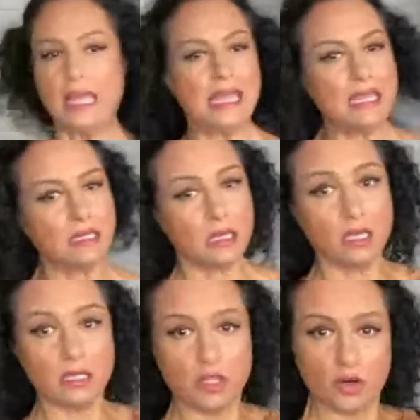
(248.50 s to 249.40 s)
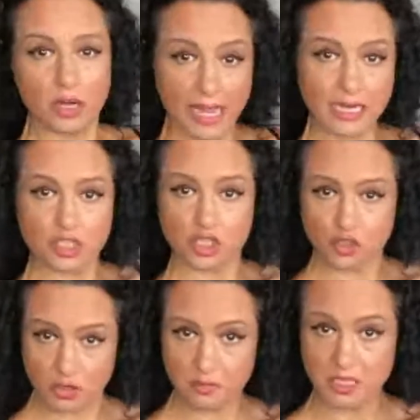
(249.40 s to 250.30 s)
8. There are 8
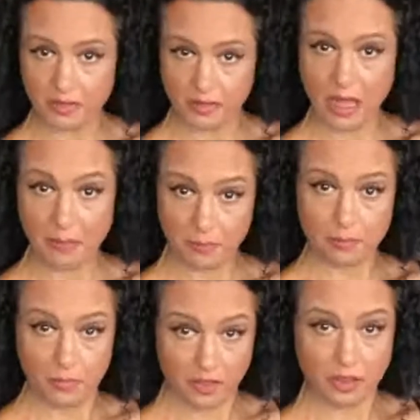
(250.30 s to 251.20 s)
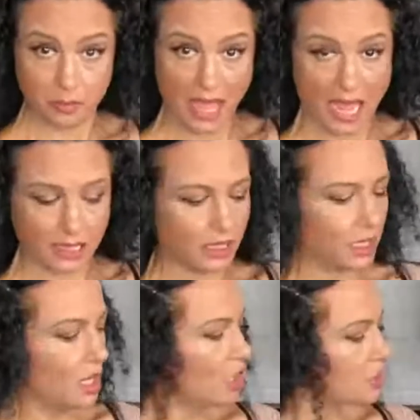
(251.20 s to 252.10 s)
strips in the
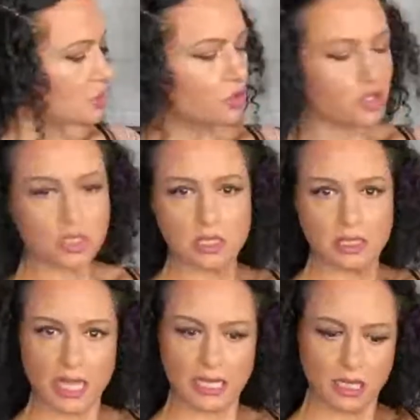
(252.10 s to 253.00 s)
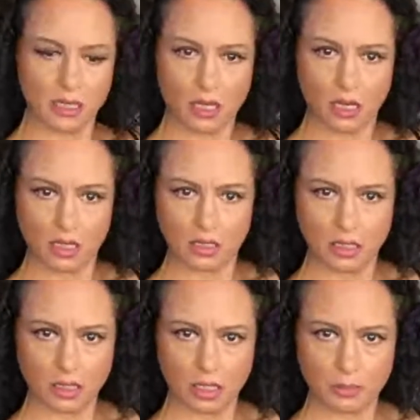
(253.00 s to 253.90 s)
packet. So you just lay it on
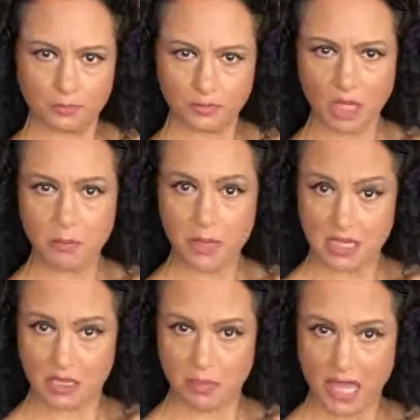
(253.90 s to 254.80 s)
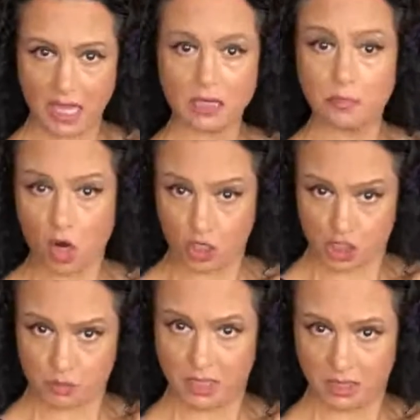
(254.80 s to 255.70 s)
a baking pan,
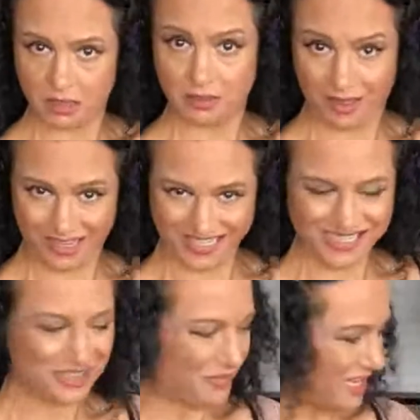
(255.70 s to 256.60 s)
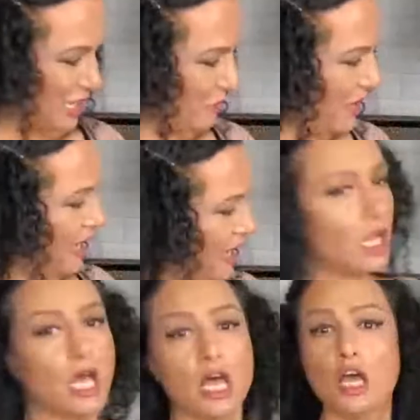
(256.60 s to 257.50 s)
parchment lined baking pan,
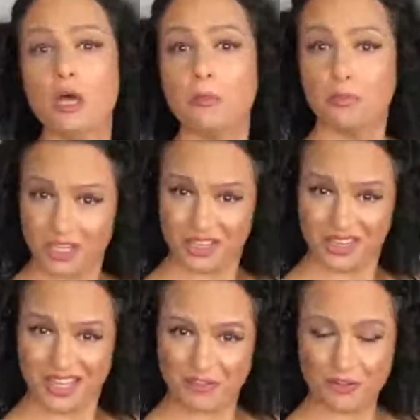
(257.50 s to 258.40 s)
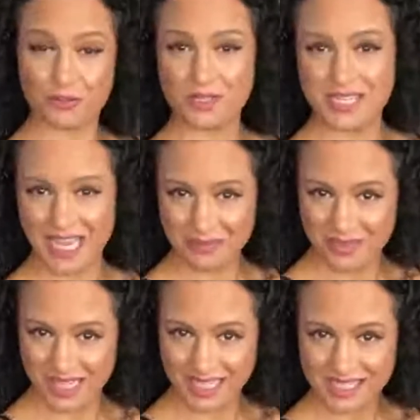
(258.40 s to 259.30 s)
put it in the oven for 10
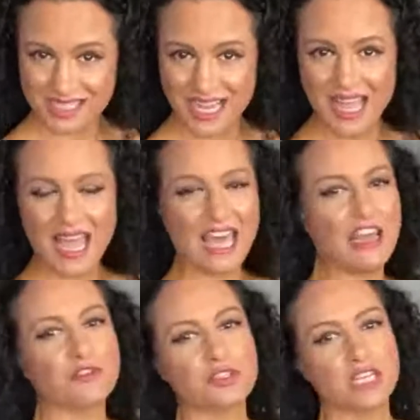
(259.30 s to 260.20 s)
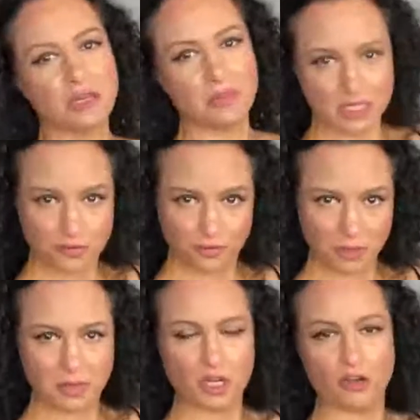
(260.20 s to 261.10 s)
minutes. And after 10 minutes,
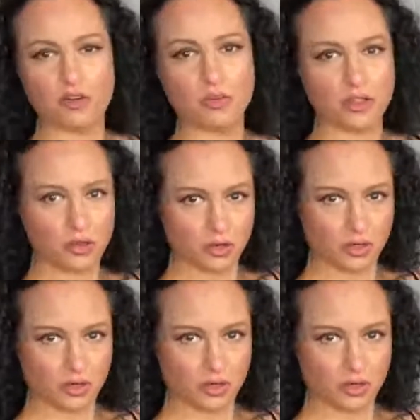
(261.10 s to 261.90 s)
flip it over with your